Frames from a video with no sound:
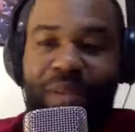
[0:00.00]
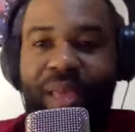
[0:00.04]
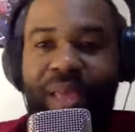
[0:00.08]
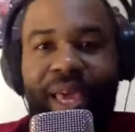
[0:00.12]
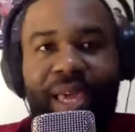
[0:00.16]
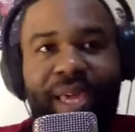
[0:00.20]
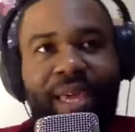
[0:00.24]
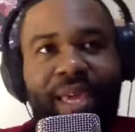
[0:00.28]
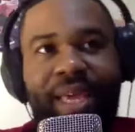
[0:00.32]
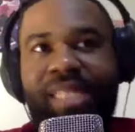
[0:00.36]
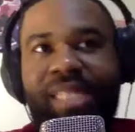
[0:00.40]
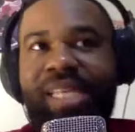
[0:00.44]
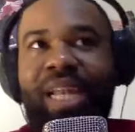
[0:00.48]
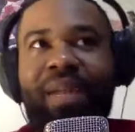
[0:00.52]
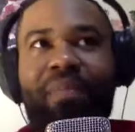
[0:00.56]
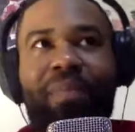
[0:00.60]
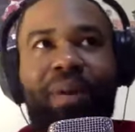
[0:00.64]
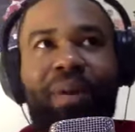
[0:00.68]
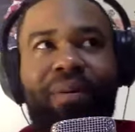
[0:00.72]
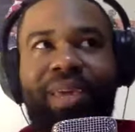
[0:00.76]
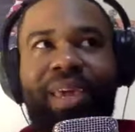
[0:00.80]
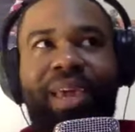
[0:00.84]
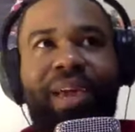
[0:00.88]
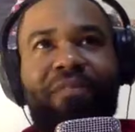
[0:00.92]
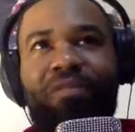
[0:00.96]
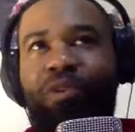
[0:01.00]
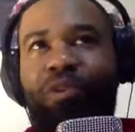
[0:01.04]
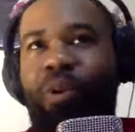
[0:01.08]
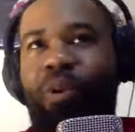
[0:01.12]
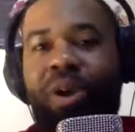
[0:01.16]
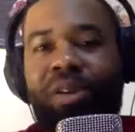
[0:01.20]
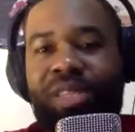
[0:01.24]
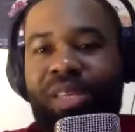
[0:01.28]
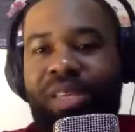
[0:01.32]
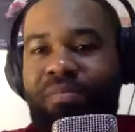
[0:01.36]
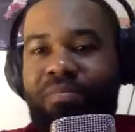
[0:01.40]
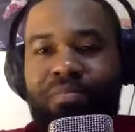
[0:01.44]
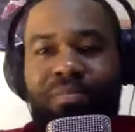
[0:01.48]
I'm like, it's not about, yeah, of
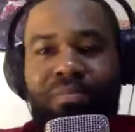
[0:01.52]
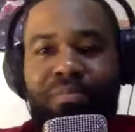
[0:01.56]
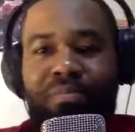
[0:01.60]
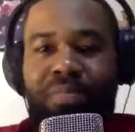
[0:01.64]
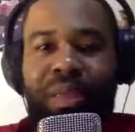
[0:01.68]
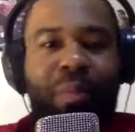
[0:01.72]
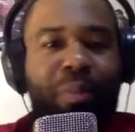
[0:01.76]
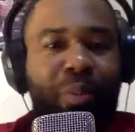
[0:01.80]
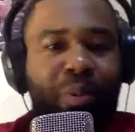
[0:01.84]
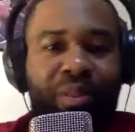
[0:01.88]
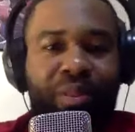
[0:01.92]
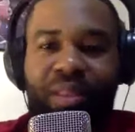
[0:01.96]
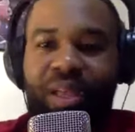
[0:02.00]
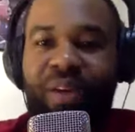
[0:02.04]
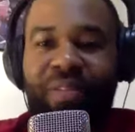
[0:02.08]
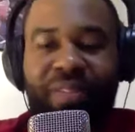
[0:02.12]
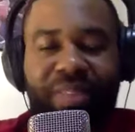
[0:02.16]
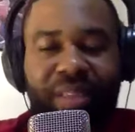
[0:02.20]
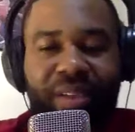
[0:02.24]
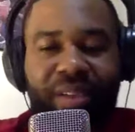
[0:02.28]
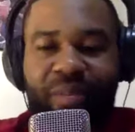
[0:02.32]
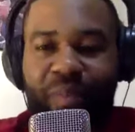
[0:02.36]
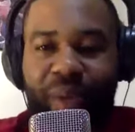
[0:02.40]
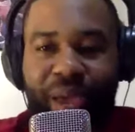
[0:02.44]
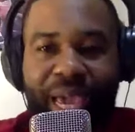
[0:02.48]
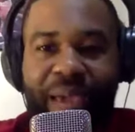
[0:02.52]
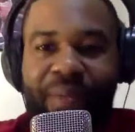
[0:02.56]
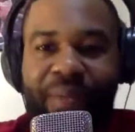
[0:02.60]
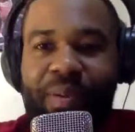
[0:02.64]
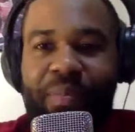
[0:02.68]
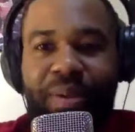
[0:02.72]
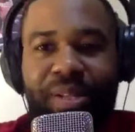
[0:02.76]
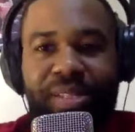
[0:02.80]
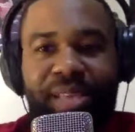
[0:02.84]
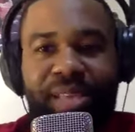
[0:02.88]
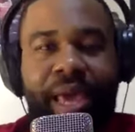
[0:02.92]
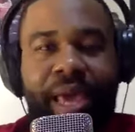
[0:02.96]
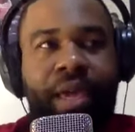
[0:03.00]
course, people would love to live in
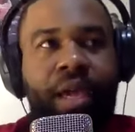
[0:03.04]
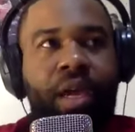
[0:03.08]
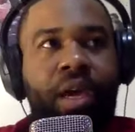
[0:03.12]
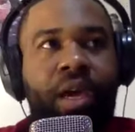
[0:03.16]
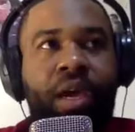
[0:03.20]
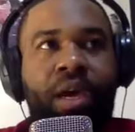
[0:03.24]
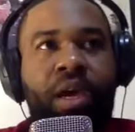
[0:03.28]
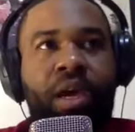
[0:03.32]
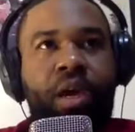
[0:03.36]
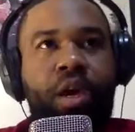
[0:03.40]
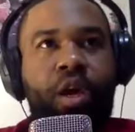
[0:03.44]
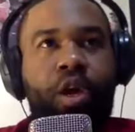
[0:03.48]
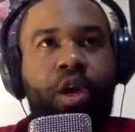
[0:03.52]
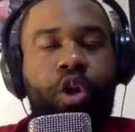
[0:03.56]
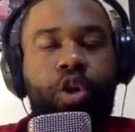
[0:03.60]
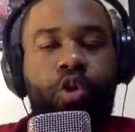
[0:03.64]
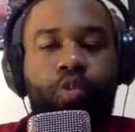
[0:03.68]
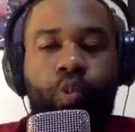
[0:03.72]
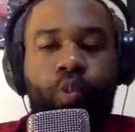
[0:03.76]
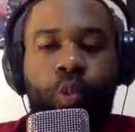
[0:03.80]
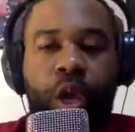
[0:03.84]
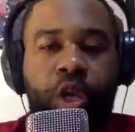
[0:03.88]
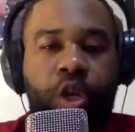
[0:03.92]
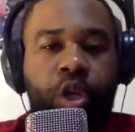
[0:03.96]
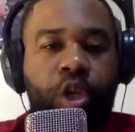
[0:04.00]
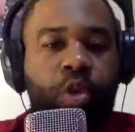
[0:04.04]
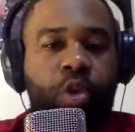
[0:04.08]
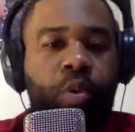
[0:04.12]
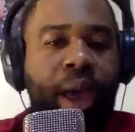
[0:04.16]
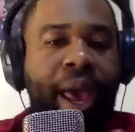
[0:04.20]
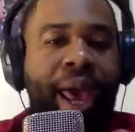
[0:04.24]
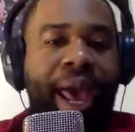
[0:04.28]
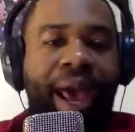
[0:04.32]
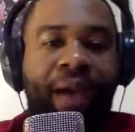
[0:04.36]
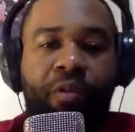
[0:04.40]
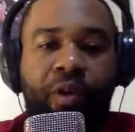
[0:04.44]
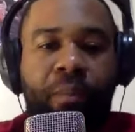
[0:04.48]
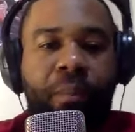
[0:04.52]
Miami, but it's like, what do you
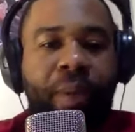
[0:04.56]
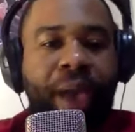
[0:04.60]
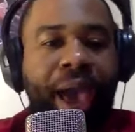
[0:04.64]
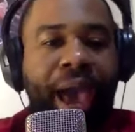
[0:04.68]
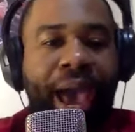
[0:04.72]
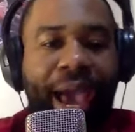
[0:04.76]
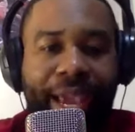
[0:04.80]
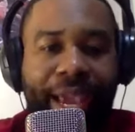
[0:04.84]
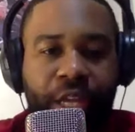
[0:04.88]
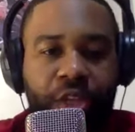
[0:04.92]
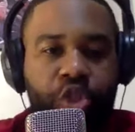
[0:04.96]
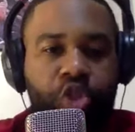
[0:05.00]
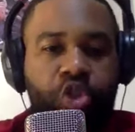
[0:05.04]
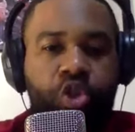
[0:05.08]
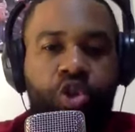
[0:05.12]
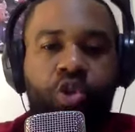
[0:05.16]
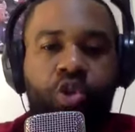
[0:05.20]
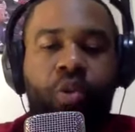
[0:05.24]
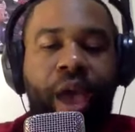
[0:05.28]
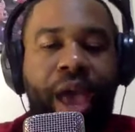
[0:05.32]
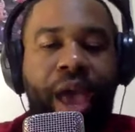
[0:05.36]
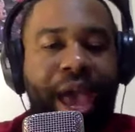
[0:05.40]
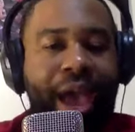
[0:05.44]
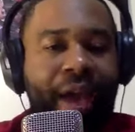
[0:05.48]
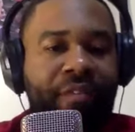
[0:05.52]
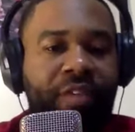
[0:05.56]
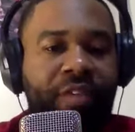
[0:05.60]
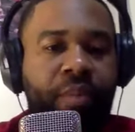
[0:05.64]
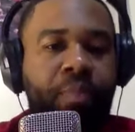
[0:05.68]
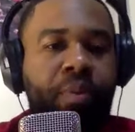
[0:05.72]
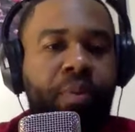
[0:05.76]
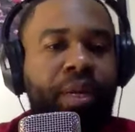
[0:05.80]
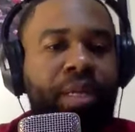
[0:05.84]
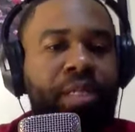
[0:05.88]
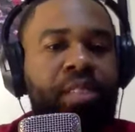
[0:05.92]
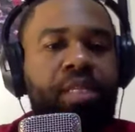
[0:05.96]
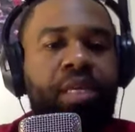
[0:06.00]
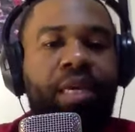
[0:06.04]
have? What package do you have to
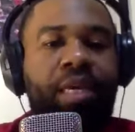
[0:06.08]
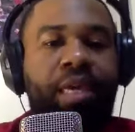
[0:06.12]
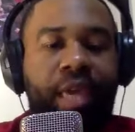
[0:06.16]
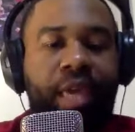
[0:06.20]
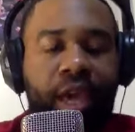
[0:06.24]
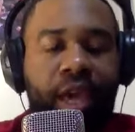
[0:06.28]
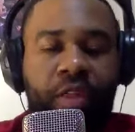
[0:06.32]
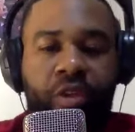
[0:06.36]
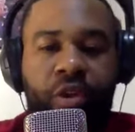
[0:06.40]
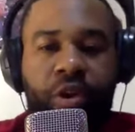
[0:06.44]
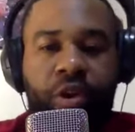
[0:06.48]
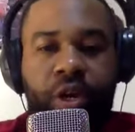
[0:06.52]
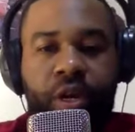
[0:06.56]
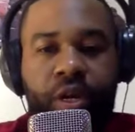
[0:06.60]
put it together?